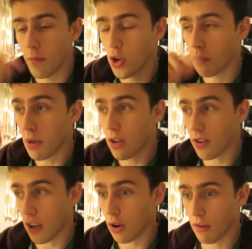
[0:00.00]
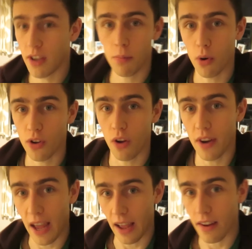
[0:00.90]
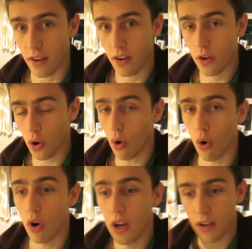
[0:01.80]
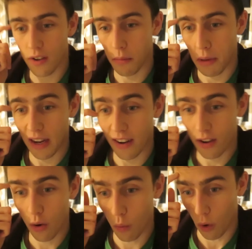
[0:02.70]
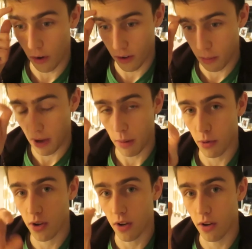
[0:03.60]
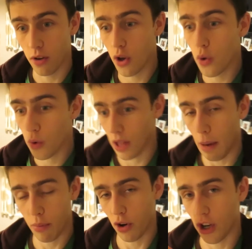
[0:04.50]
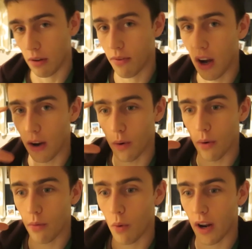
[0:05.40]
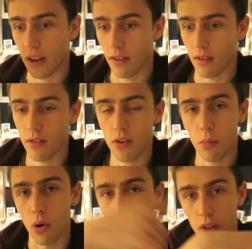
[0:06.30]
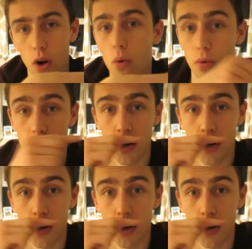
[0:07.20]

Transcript: just because I currently support .NET Core doesn't mean I don't want to be able to use that project file when I support the old